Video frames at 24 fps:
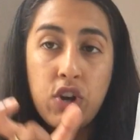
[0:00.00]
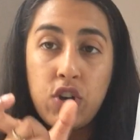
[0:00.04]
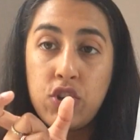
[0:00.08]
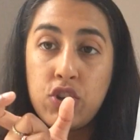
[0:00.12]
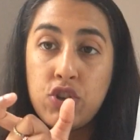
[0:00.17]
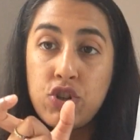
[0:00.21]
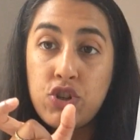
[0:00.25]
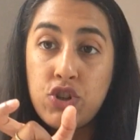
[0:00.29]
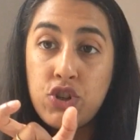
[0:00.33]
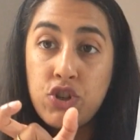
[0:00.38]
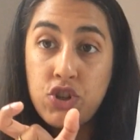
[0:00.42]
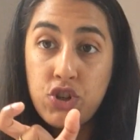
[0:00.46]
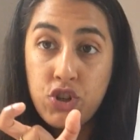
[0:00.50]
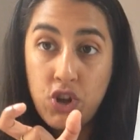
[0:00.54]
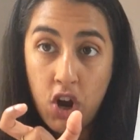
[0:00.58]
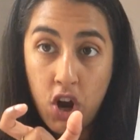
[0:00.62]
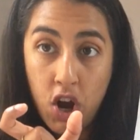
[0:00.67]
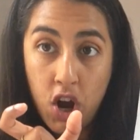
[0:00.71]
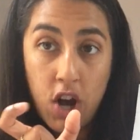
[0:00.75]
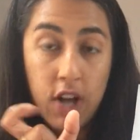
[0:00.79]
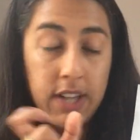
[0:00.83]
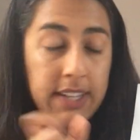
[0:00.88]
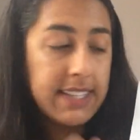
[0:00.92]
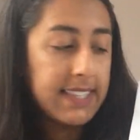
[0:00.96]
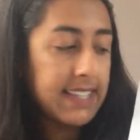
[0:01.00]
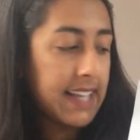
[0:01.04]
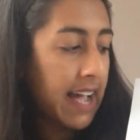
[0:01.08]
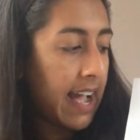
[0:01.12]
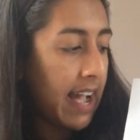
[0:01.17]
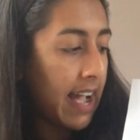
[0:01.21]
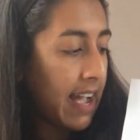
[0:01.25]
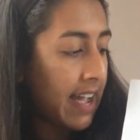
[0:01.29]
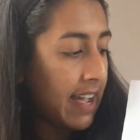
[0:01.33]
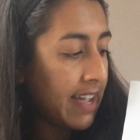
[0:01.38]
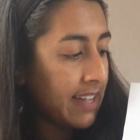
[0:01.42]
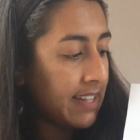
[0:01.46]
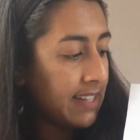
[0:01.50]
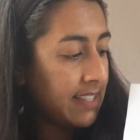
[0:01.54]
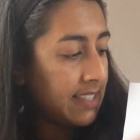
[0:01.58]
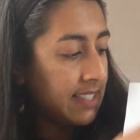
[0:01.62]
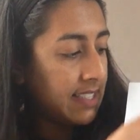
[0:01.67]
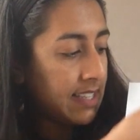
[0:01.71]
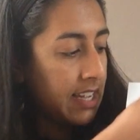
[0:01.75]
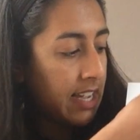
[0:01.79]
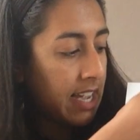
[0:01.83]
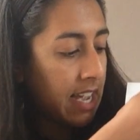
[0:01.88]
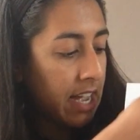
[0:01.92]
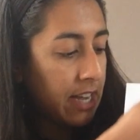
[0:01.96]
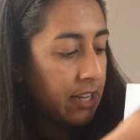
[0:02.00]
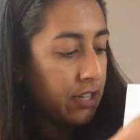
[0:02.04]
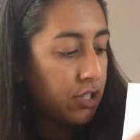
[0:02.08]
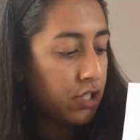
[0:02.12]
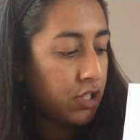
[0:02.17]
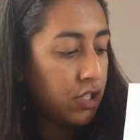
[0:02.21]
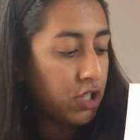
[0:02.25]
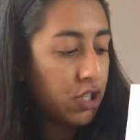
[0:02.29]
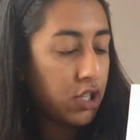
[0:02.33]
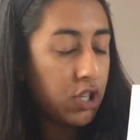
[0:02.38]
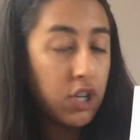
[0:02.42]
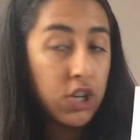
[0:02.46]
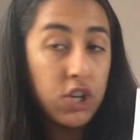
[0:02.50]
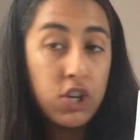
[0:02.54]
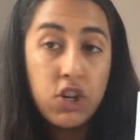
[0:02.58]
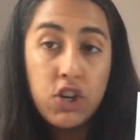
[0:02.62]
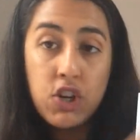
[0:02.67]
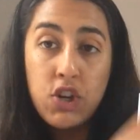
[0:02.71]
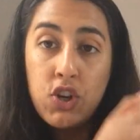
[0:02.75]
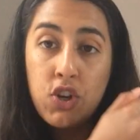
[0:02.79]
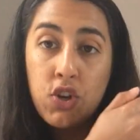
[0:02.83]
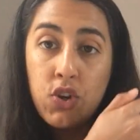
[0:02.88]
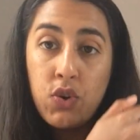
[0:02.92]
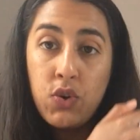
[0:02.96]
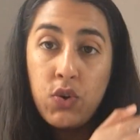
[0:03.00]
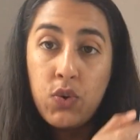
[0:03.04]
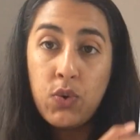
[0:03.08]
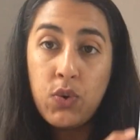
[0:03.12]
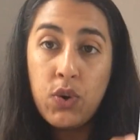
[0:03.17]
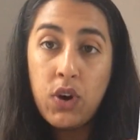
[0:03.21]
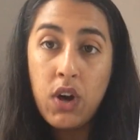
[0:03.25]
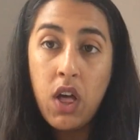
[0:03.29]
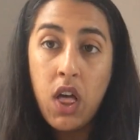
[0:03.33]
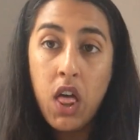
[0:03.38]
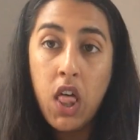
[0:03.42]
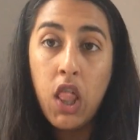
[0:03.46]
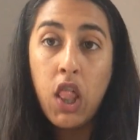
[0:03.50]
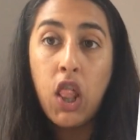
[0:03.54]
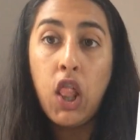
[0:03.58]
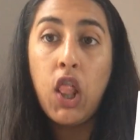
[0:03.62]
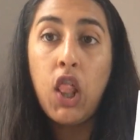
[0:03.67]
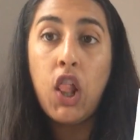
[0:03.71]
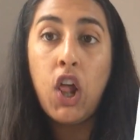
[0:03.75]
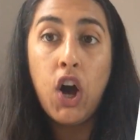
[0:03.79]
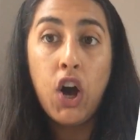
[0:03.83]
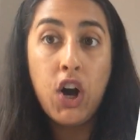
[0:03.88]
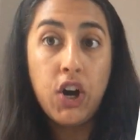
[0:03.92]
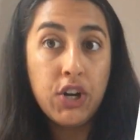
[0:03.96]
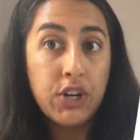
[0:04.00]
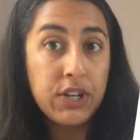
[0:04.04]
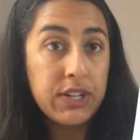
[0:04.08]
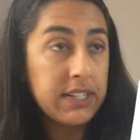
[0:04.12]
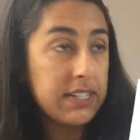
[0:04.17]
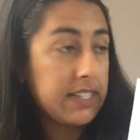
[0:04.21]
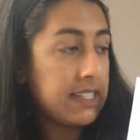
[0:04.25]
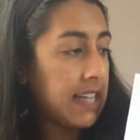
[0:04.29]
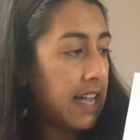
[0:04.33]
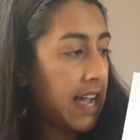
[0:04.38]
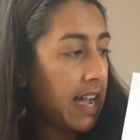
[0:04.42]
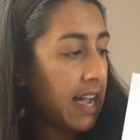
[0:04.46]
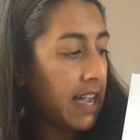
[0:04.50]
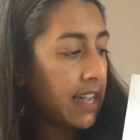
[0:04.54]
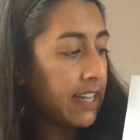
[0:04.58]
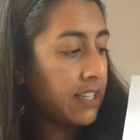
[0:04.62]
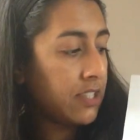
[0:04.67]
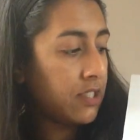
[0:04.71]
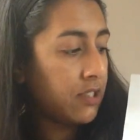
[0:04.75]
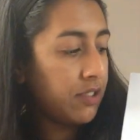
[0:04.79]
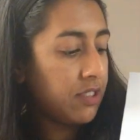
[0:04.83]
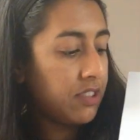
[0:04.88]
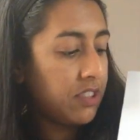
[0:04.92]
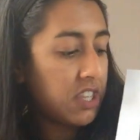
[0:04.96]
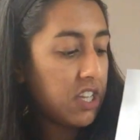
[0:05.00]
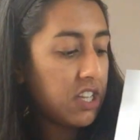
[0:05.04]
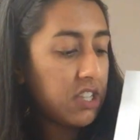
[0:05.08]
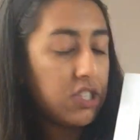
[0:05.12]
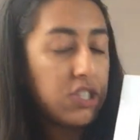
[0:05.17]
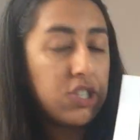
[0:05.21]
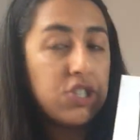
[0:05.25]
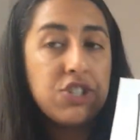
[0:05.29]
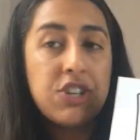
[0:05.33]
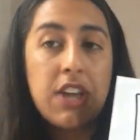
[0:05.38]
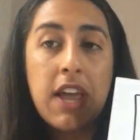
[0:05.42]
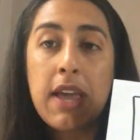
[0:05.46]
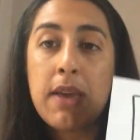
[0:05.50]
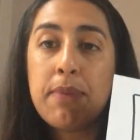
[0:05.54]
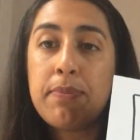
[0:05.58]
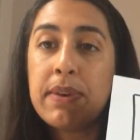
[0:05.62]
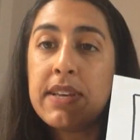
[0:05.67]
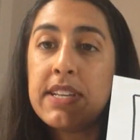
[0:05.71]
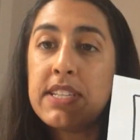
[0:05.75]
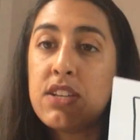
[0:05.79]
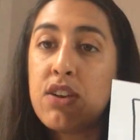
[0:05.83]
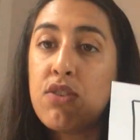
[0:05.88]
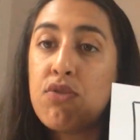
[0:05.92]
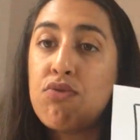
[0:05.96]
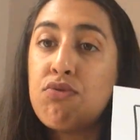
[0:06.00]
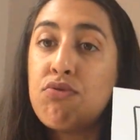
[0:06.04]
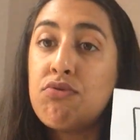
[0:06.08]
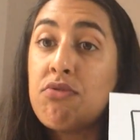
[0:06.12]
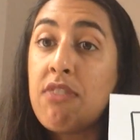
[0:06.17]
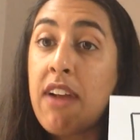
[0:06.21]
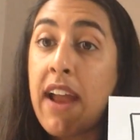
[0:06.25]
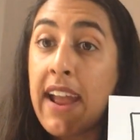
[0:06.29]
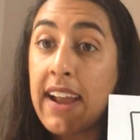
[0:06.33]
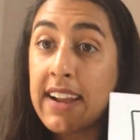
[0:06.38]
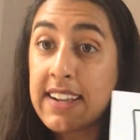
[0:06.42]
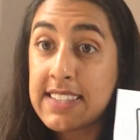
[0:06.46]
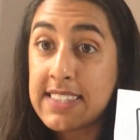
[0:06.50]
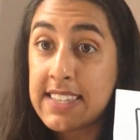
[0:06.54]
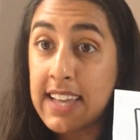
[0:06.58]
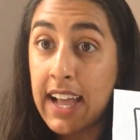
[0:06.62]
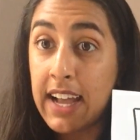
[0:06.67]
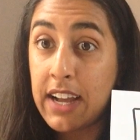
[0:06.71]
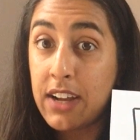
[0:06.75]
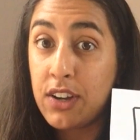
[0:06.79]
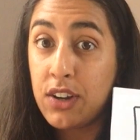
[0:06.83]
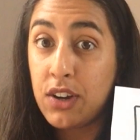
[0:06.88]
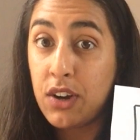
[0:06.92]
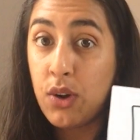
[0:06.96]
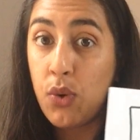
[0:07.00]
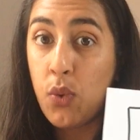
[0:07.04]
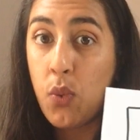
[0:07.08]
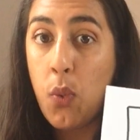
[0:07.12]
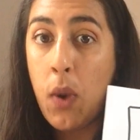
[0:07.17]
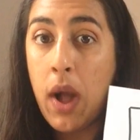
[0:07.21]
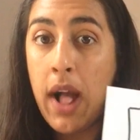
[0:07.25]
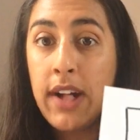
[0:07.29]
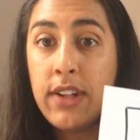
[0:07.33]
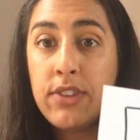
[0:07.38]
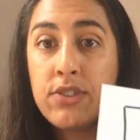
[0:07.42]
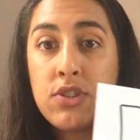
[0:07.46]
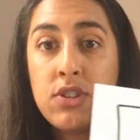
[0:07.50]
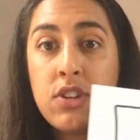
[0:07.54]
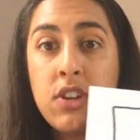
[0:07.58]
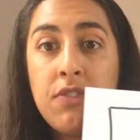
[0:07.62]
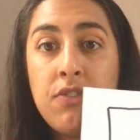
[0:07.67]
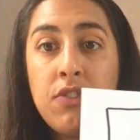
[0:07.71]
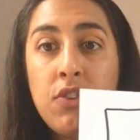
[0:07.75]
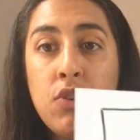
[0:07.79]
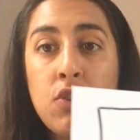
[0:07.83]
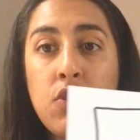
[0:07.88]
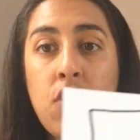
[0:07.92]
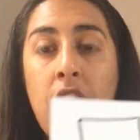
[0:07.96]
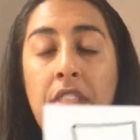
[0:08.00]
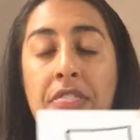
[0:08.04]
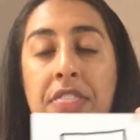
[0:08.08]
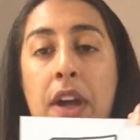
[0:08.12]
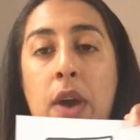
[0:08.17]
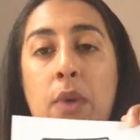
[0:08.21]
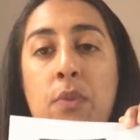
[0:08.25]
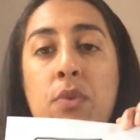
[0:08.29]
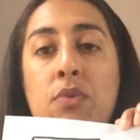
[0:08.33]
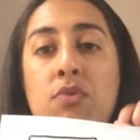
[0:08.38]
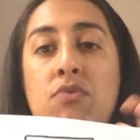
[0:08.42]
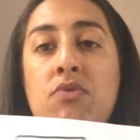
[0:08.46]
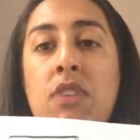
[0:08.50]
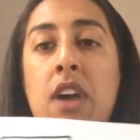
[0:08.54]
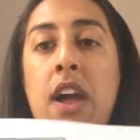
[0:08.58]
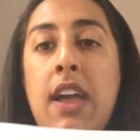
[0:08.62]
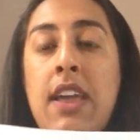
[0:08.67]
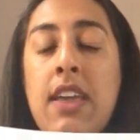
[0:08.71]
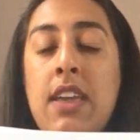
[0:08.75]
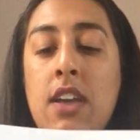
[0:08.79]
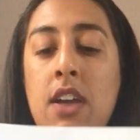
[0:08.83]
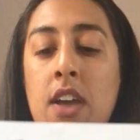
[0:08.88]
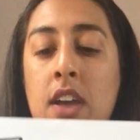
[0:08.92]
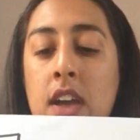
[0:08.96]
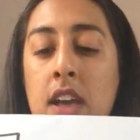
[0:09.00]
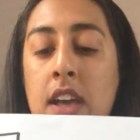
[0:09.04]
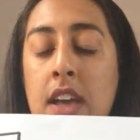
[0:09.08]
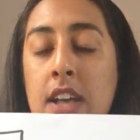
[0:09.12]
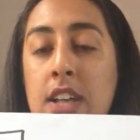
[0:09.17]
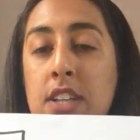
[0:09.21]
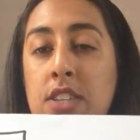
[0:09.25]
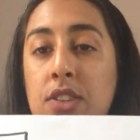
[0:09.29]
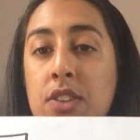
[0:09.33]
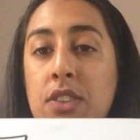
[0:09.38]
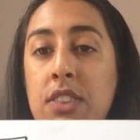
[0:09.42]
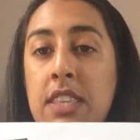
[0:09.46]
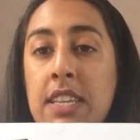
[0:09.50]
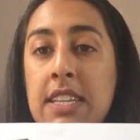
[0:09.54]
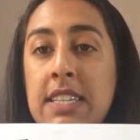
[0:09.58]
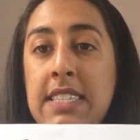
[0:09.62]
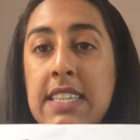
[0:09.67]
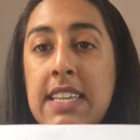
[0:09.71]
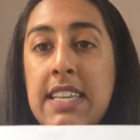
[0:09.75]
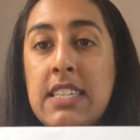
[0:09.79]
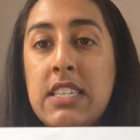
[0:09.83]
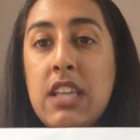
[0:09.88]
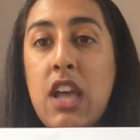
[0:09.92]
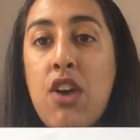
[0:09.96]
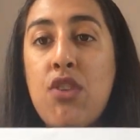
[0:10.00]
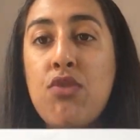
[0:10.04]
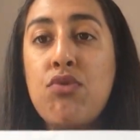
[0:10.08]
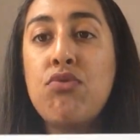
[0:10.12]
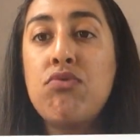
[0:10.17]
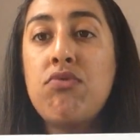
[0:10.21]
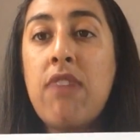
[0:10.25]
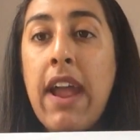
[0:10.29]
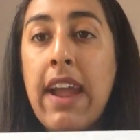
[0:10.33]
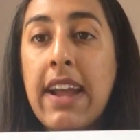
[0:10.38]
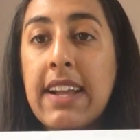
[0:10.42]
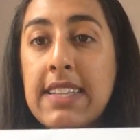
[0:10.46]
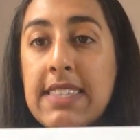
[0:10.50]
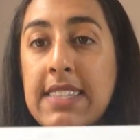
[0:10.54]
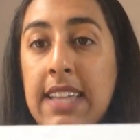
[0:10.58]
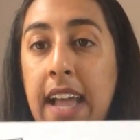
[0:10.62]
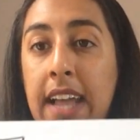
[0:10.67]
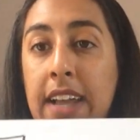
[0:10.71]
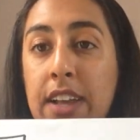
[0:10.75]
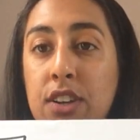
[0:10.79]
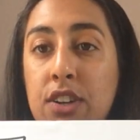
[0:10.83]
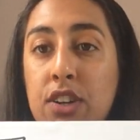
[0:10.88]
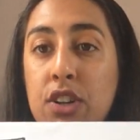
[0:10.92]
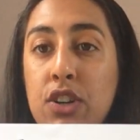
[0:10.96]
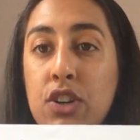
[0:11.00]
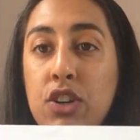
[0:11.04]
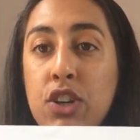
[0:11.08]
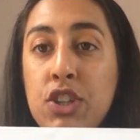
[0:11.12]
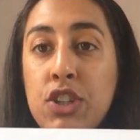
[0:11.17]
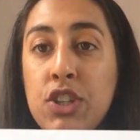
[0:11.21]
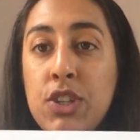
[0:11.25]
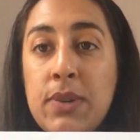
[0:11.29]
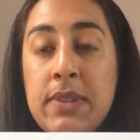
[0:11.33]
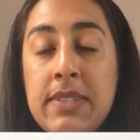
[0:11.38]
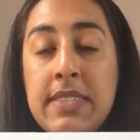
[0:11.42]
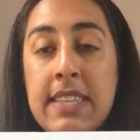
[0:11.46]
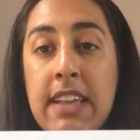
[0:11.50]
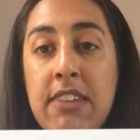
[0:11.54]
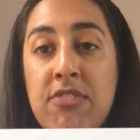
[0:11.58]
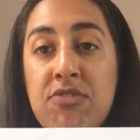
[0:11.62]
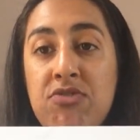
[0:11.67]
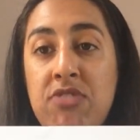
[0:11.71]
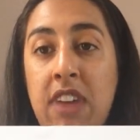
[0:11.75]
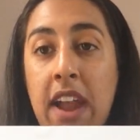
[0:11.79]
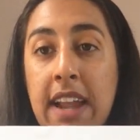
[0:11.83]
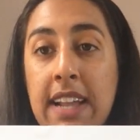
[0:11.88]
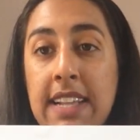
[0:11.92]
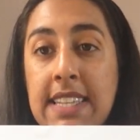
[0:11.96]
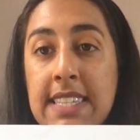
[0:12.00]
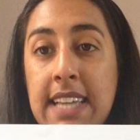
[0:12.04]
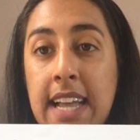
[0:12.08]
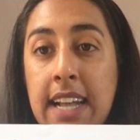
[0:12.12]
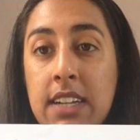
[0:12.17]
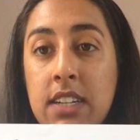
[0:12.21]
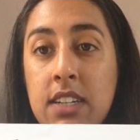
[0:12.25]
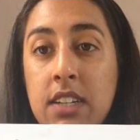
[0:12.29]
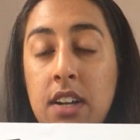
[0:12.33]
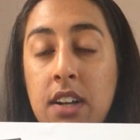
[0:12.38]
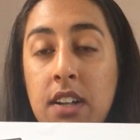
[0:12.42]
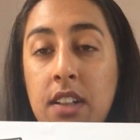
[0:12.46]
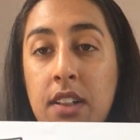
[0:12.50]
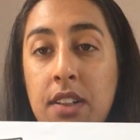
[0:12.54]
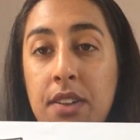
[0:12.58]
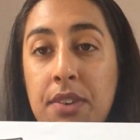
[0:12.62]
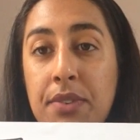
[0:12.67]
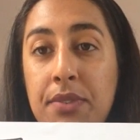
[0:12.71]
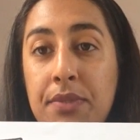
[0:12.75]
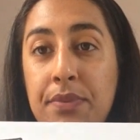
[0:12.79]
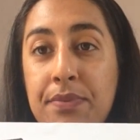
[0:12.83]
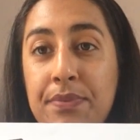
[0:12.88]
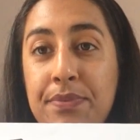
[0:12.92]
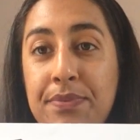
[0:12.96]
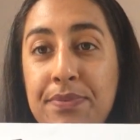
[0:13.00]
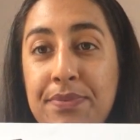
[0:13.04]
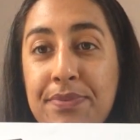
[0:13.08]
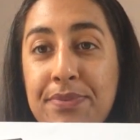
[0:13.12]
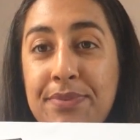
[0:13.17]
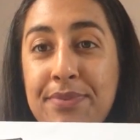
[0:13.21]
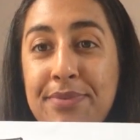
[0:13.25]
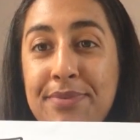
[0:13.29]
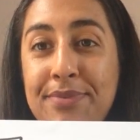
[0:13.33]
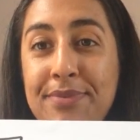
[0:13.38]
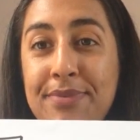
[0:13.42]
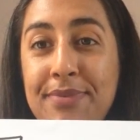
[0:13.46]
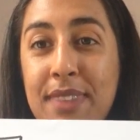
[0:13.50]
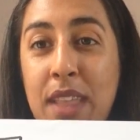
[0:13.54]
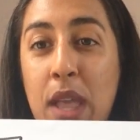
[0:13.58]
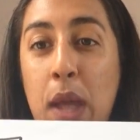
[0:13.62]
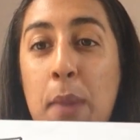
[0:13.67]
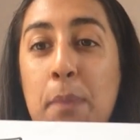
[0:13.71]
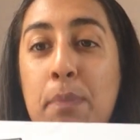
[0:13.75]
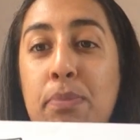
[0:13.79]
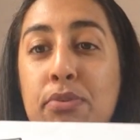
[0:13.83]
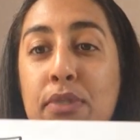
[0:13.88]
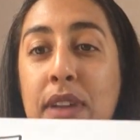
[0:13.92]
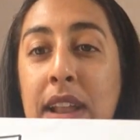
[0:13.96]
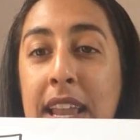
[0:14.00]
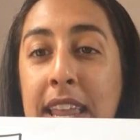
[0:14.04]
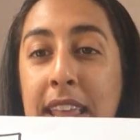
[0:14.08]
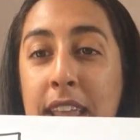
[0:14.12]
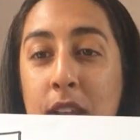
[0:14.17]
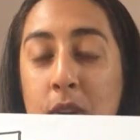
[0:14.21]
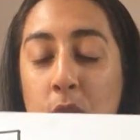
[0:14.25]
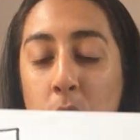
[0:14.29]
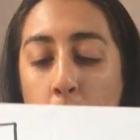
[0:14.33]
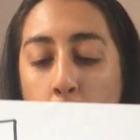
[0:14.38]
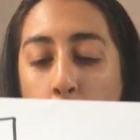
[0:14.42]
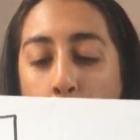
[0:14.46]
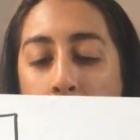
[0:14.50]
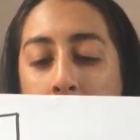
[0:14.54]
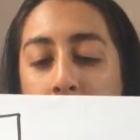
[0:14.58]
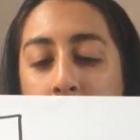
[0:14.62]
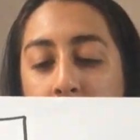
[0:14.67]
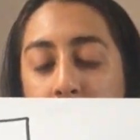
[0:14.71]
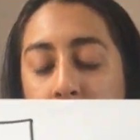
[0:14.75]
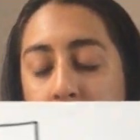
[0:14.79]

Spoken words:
short sides and 2 long sides. So this shape is a rectangle. Well done if you got that one right. So this is a rectangle. Can you say rectangle? Brilliant, well